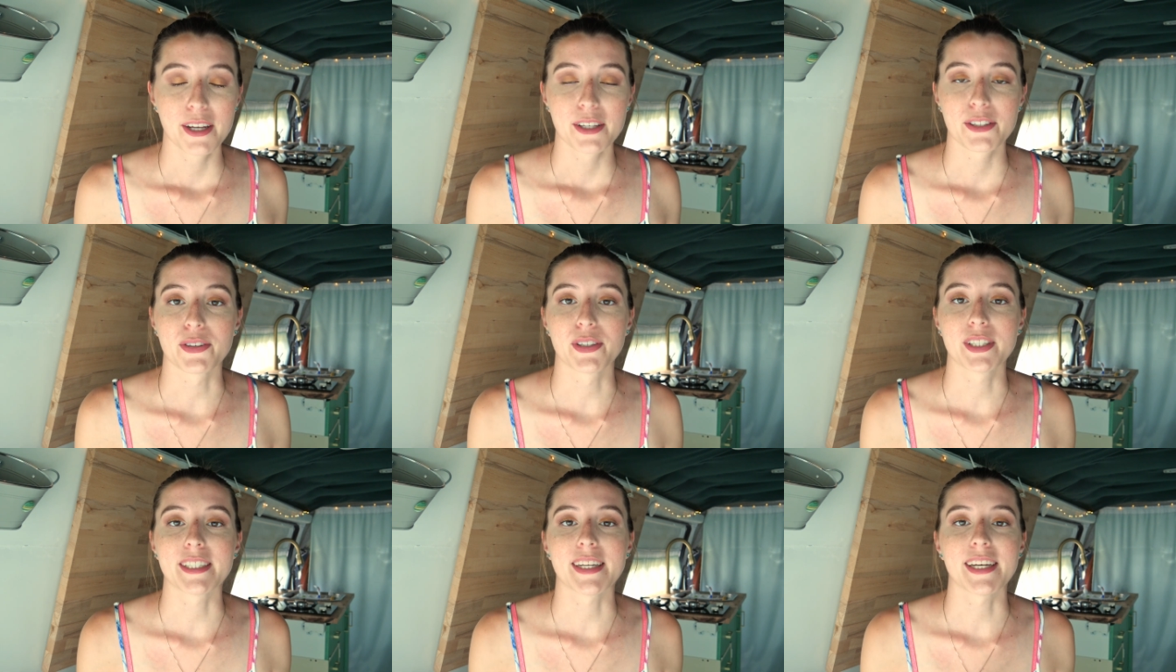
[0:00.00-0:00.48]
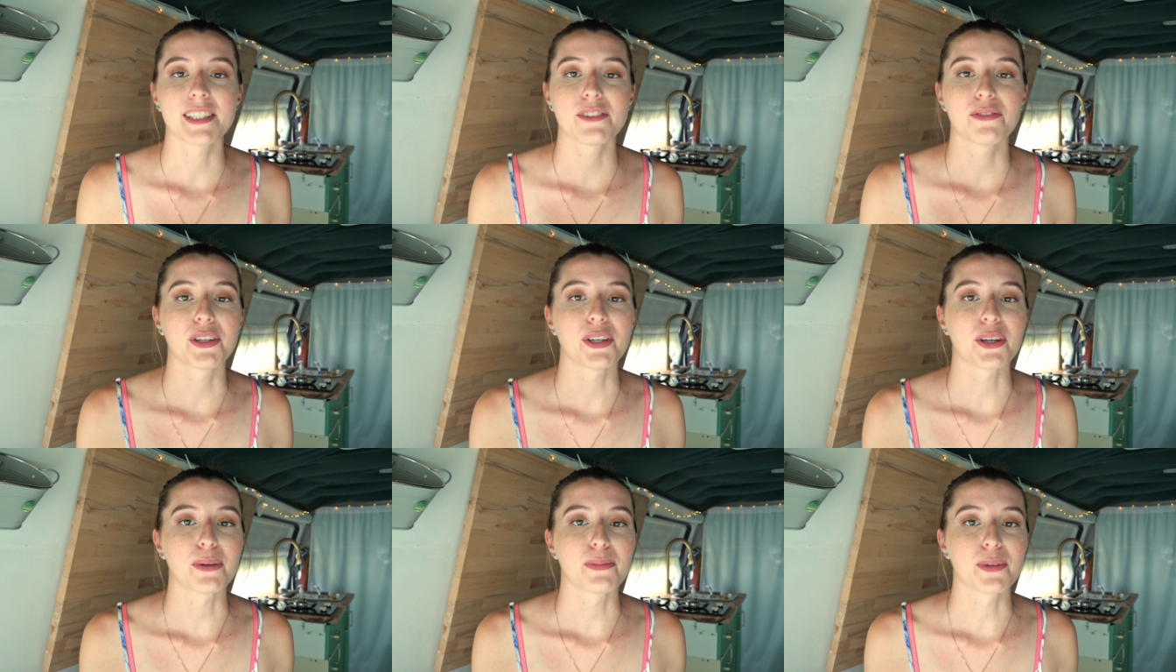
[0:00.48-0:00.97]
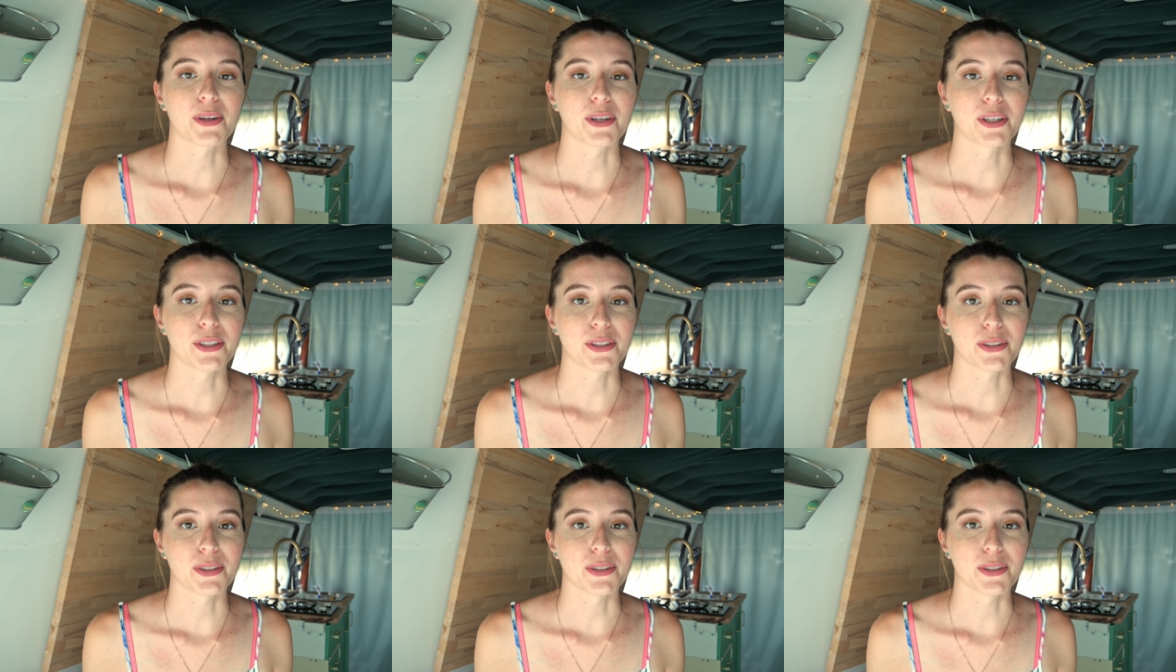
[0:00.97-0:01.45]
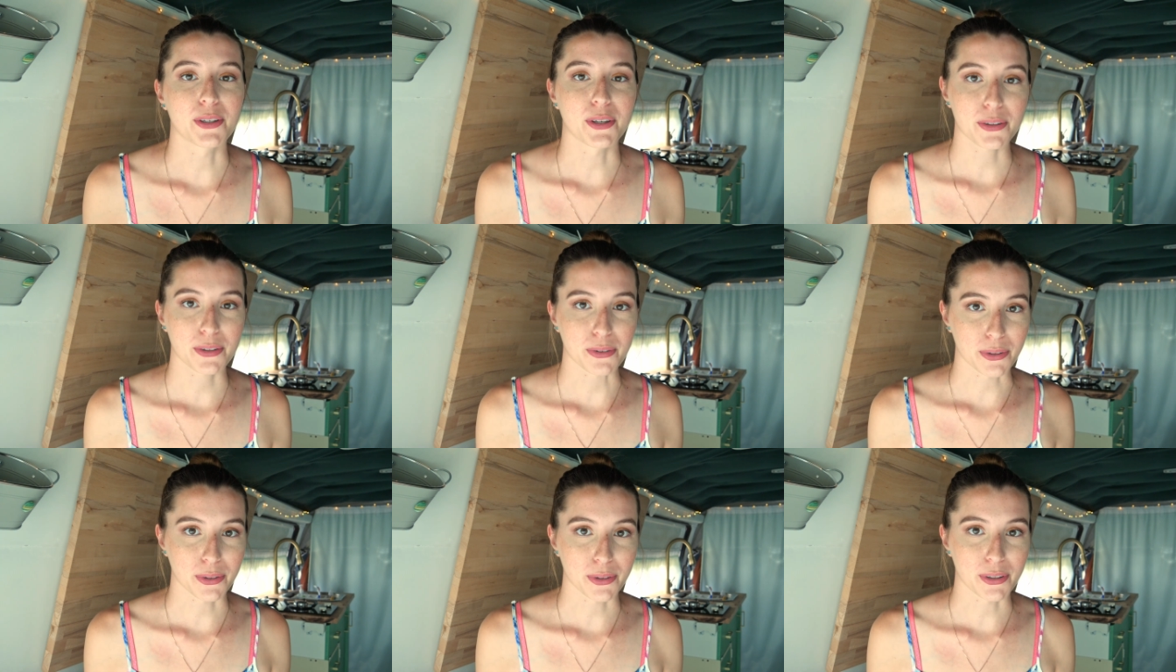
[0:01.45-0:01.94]
So in today's video I'm going to go
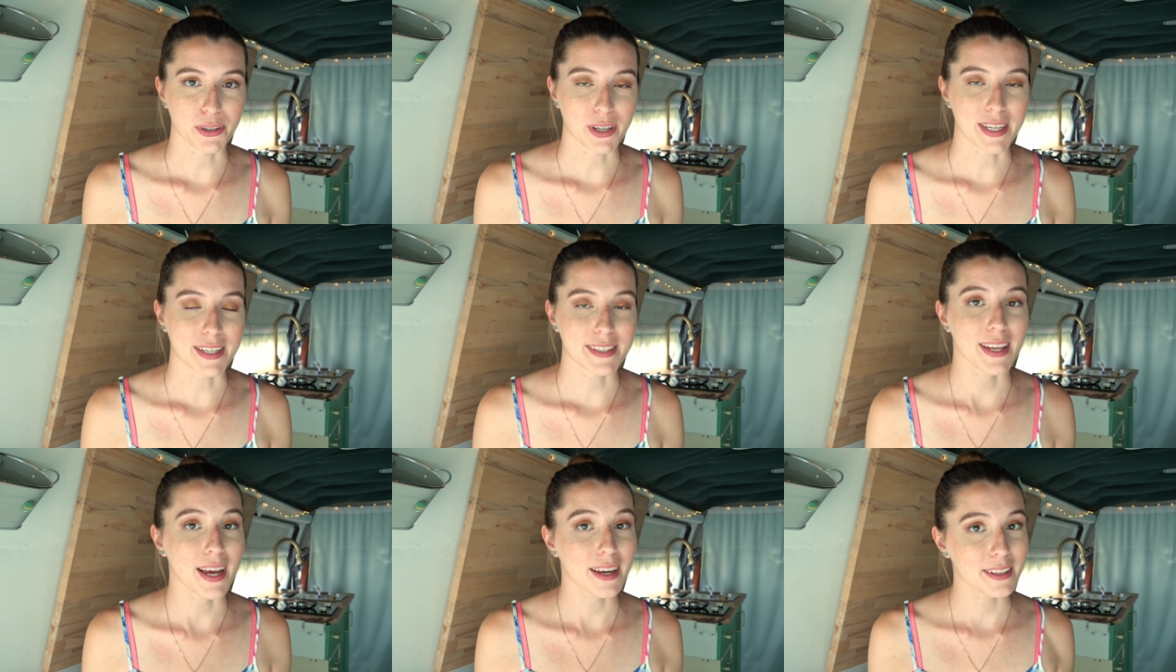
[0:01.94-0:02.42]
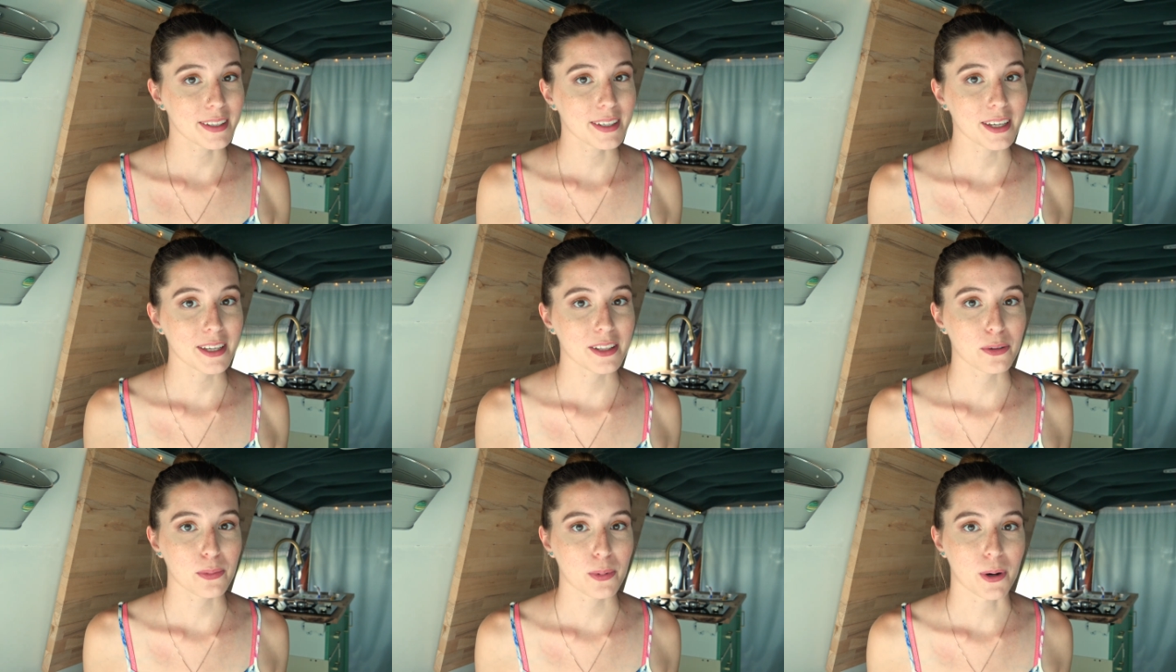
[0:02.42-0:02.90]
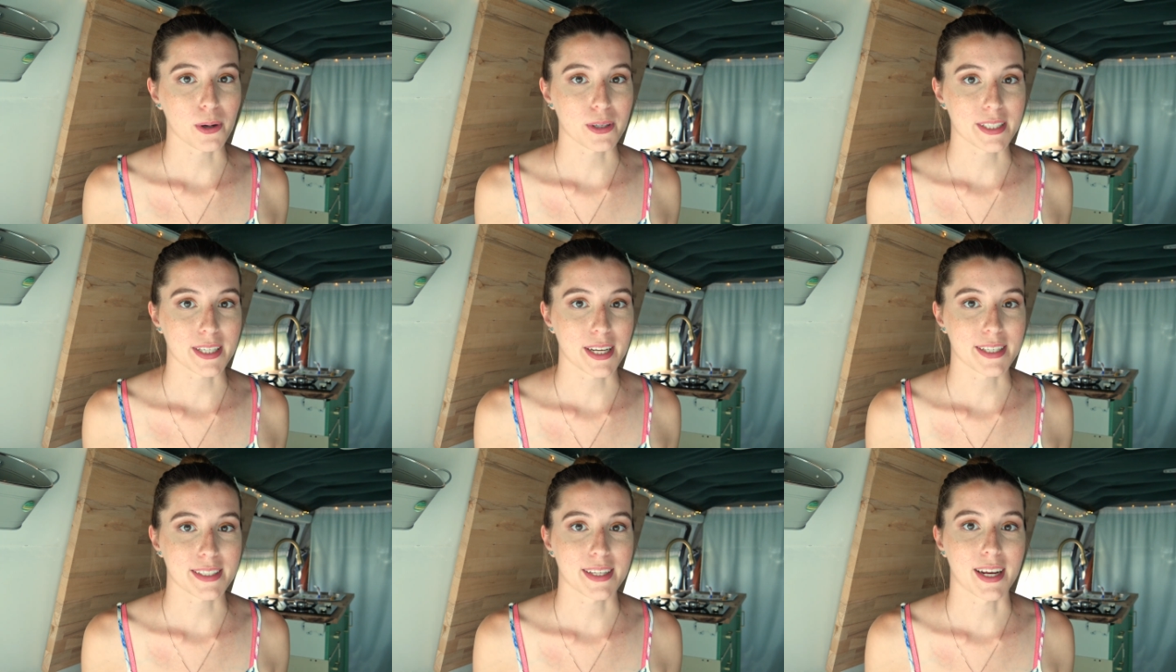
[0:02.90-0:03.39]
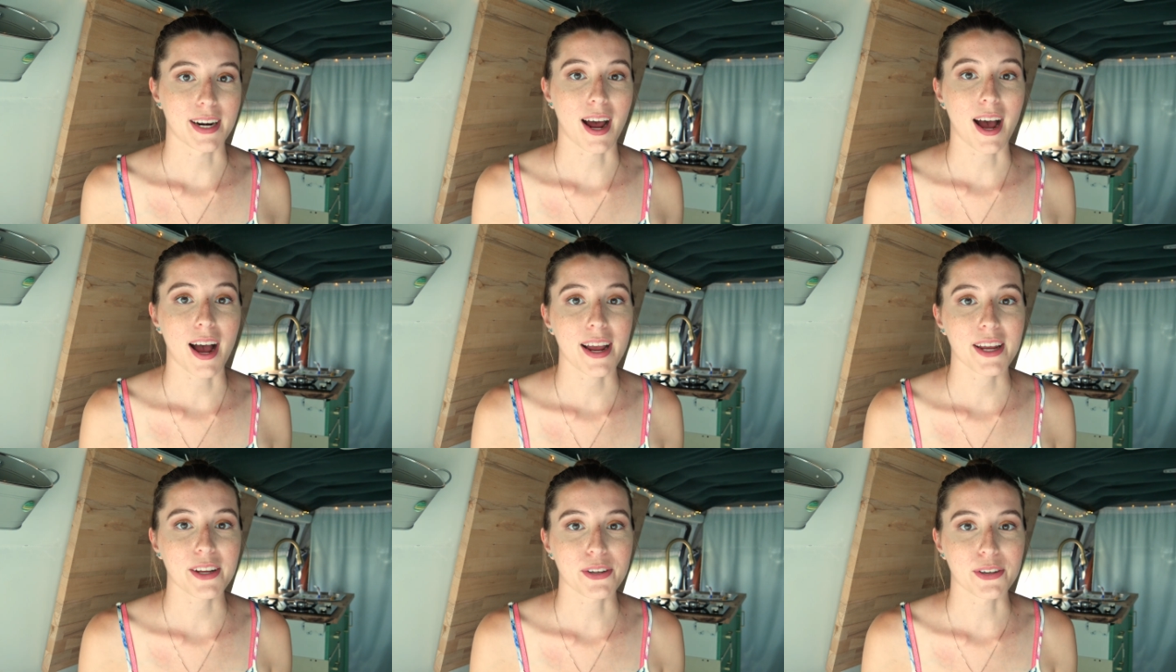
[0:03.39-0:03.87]
through exactly the process that
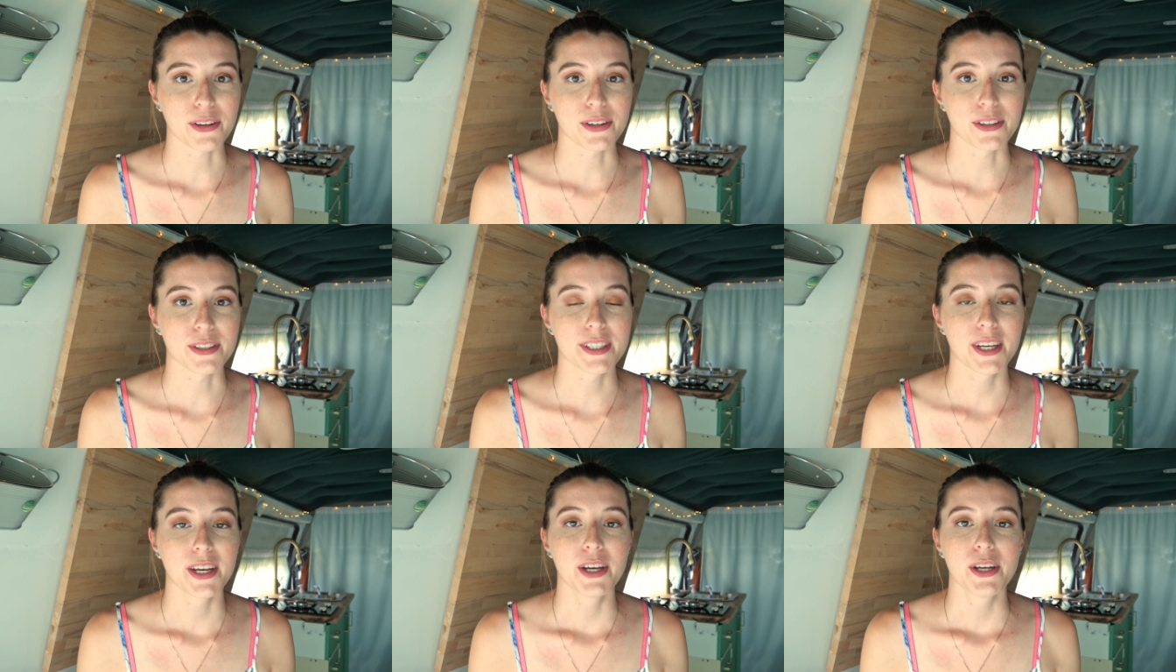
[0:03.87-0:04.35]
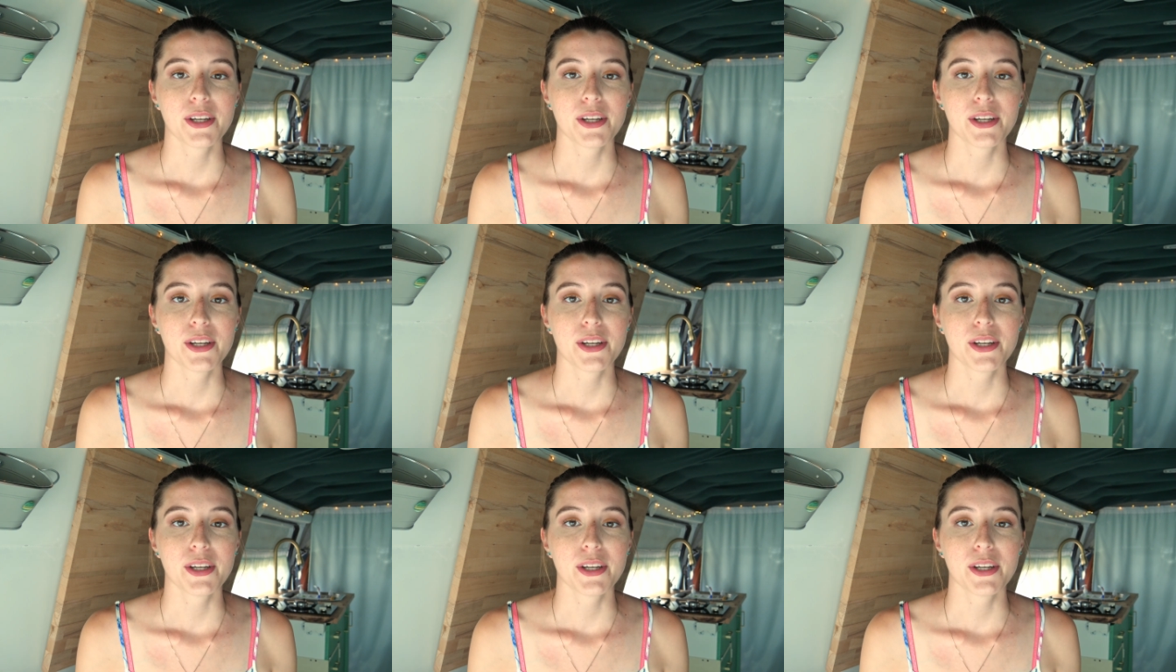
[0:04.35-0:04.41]
I use